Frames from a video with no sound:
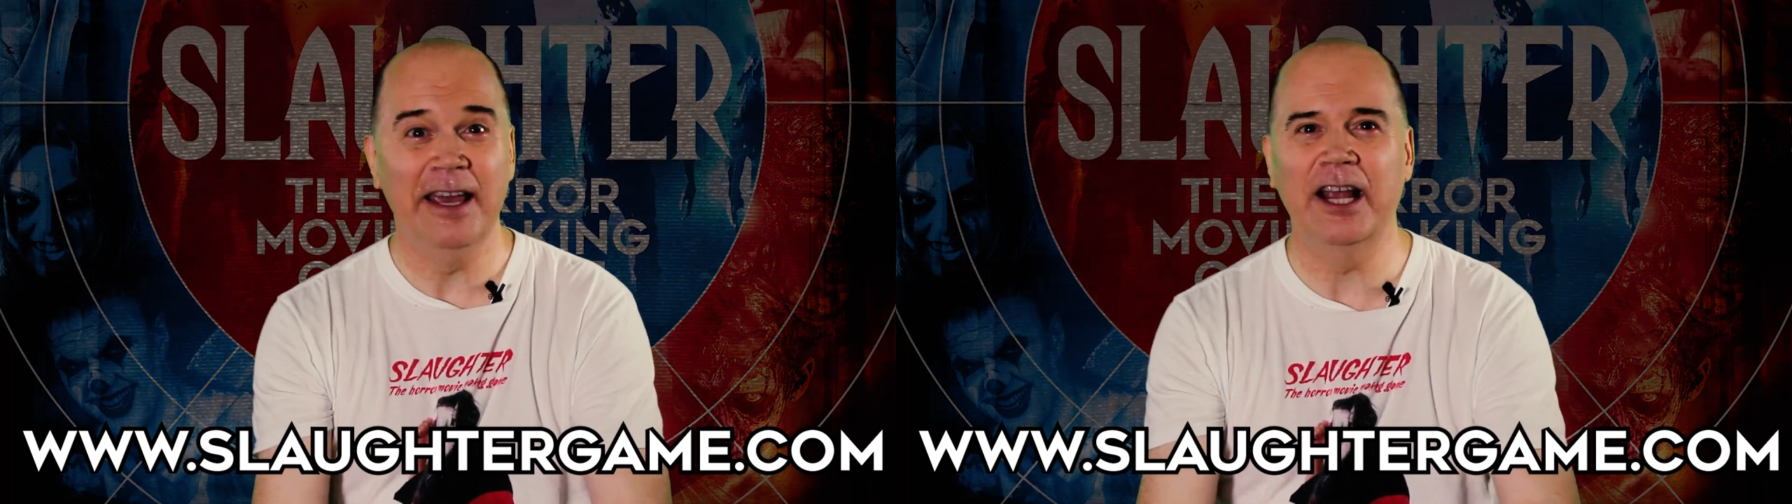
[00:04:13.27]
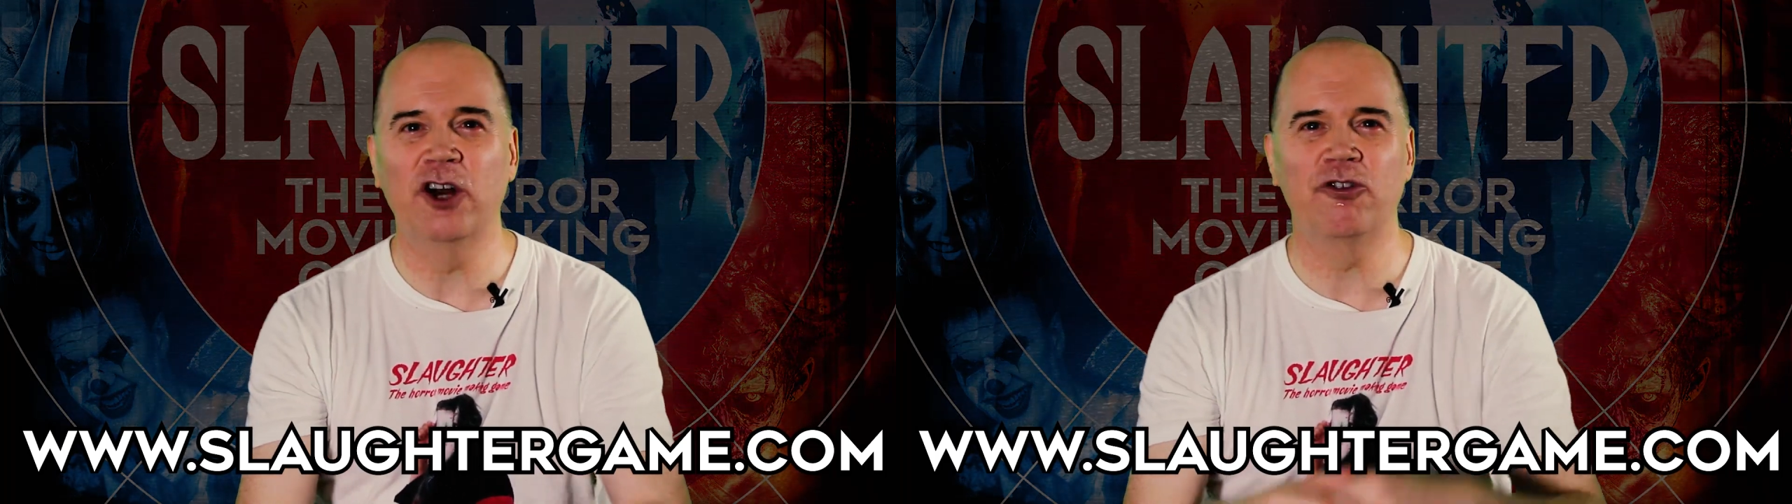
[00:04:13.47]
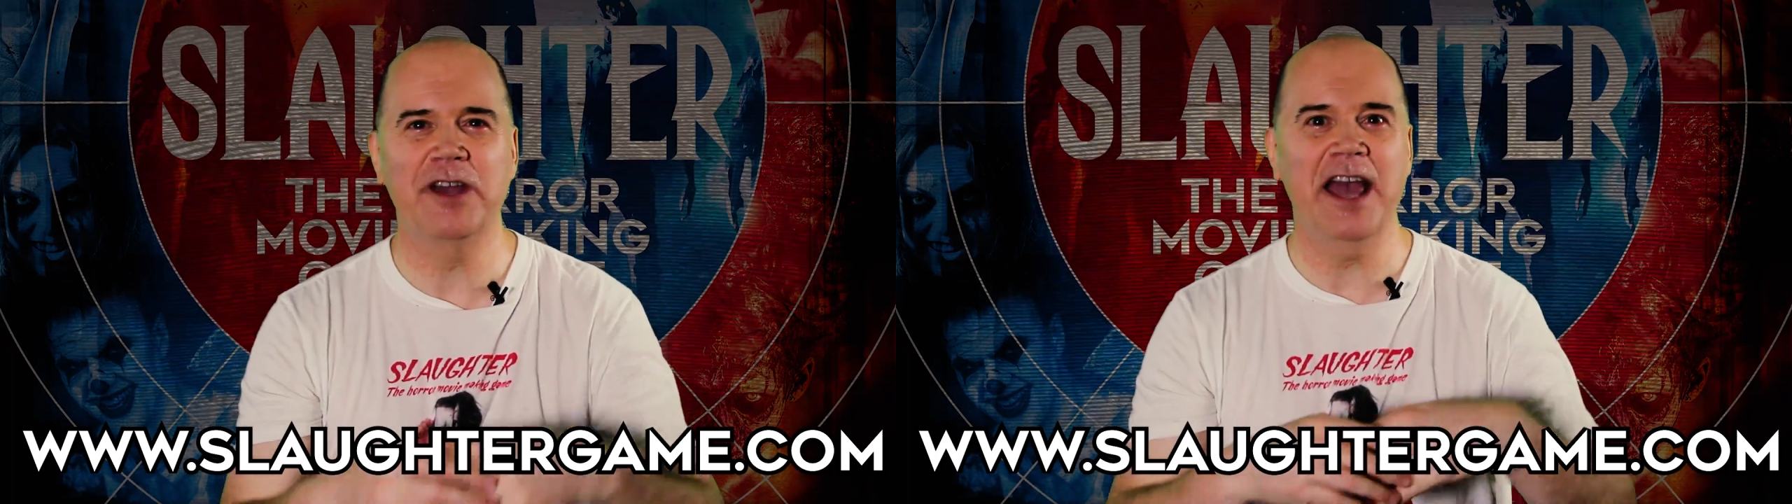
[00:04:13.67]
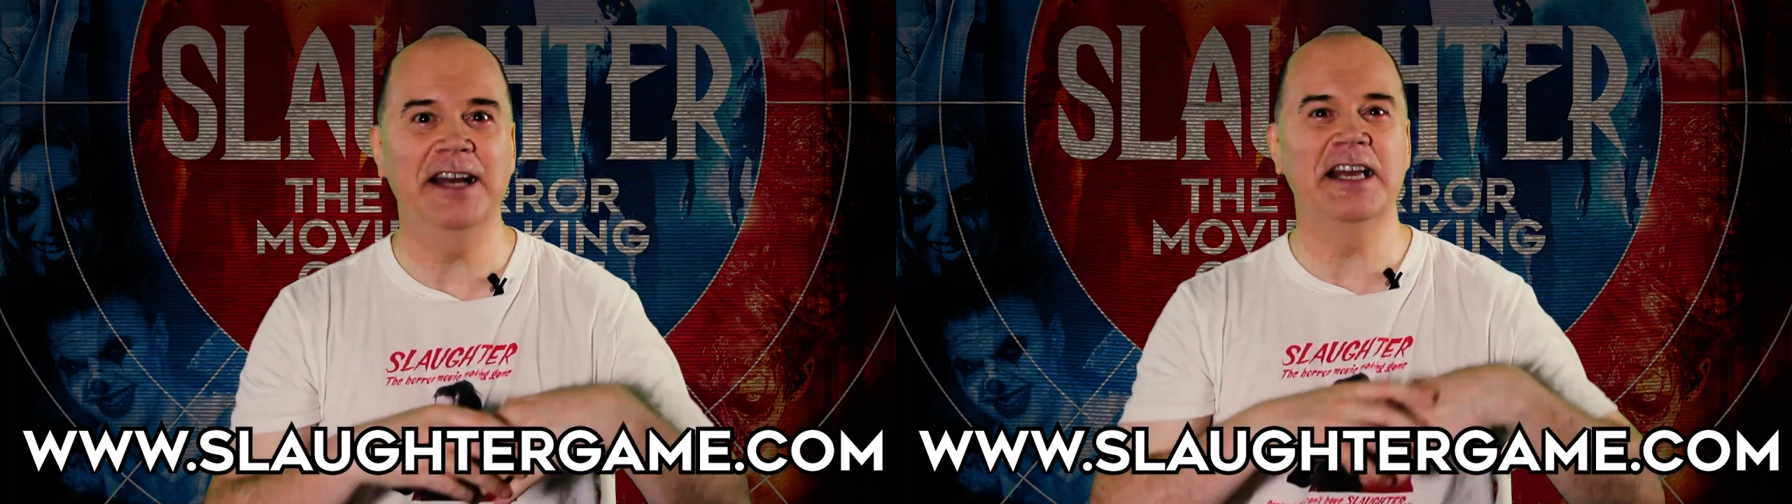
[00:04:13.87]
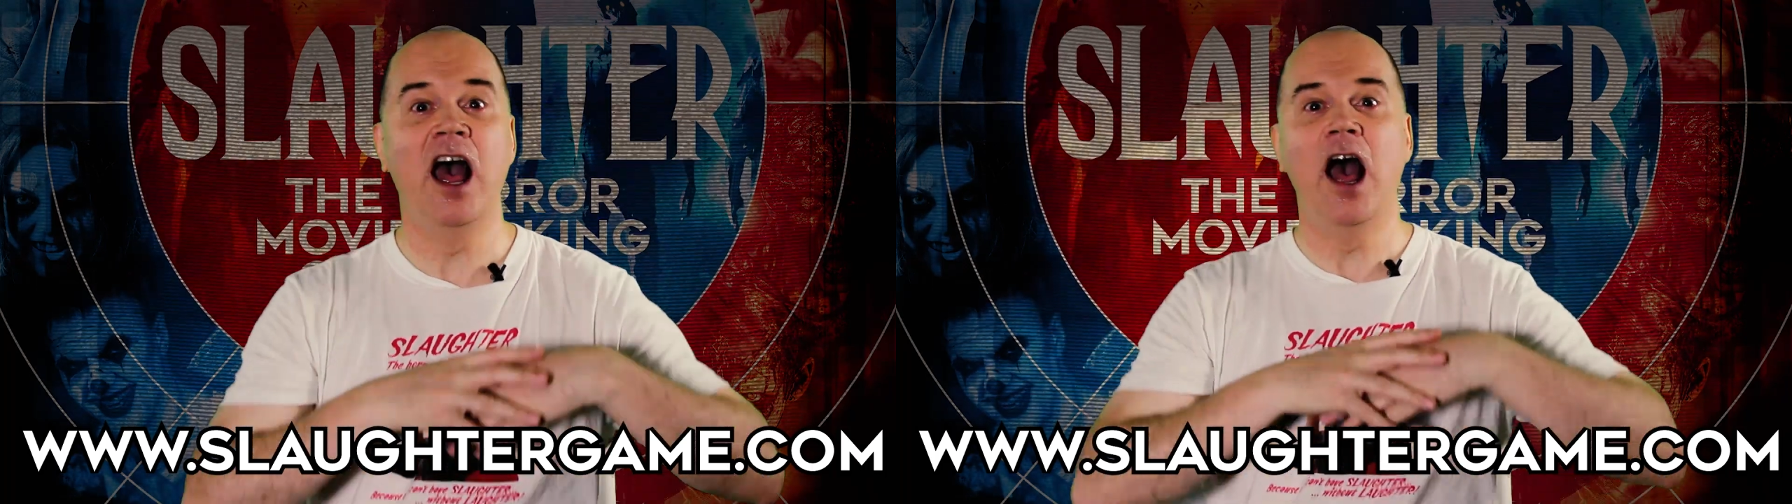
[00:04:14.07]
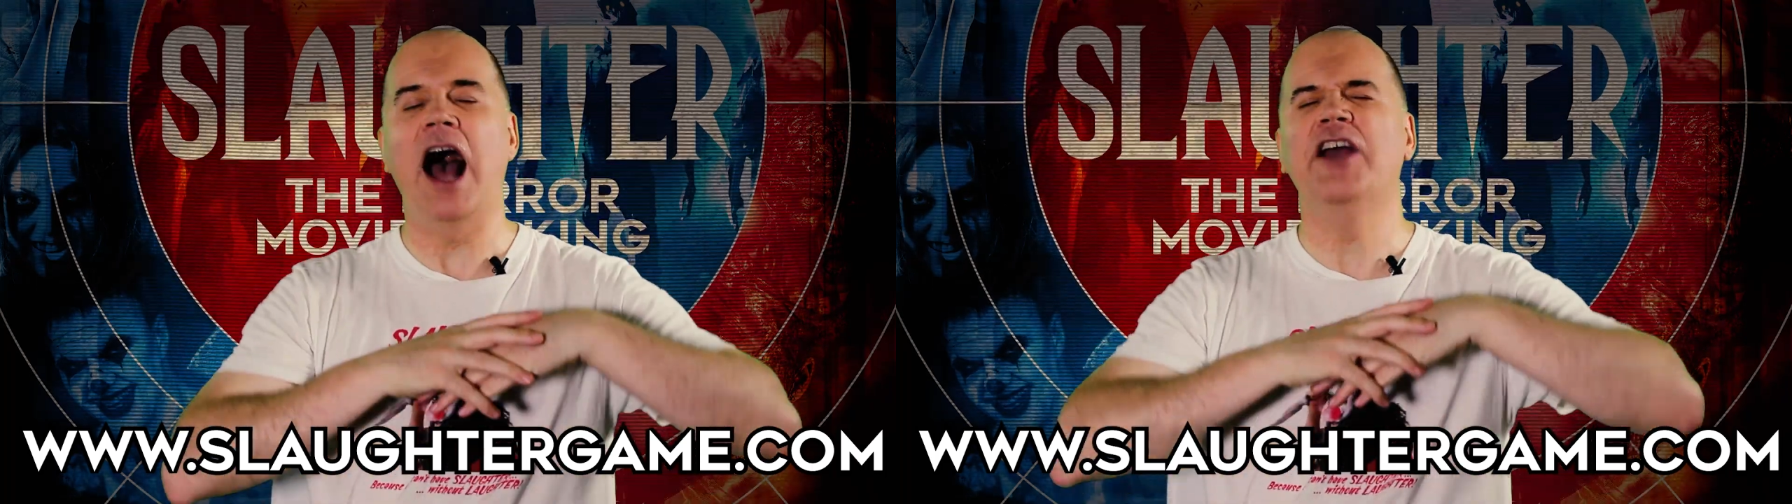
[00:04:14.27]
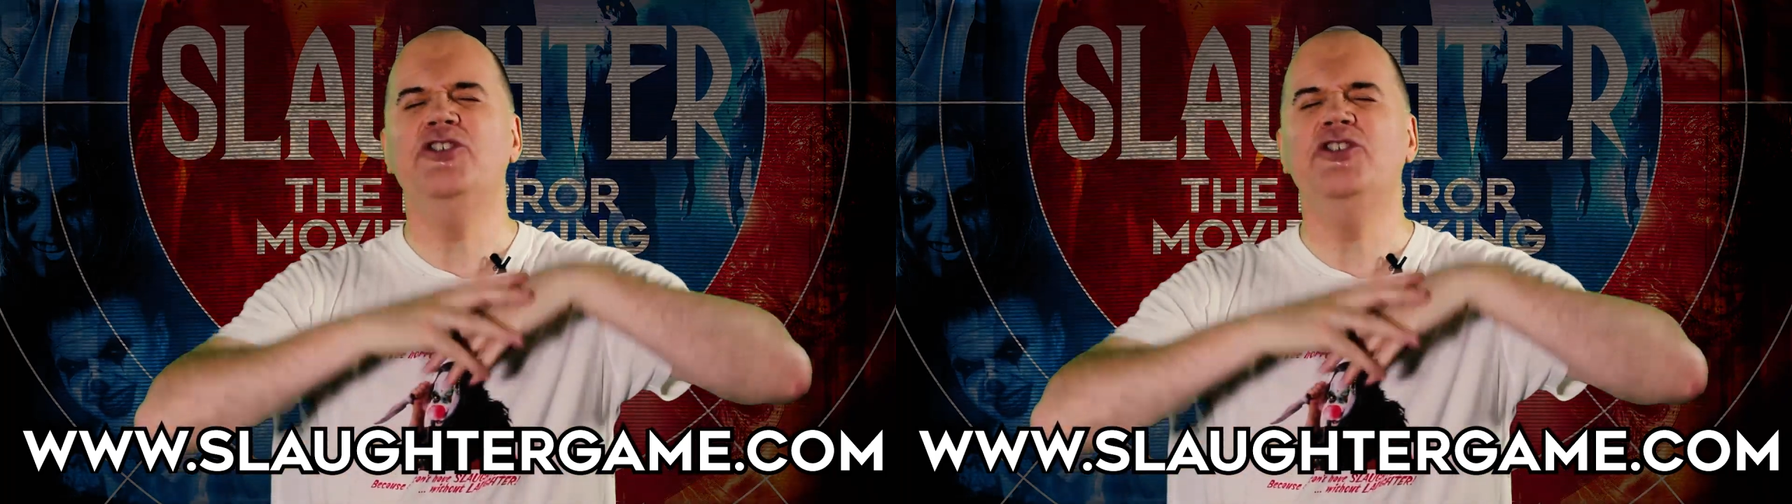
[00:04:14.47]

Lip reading: in creating a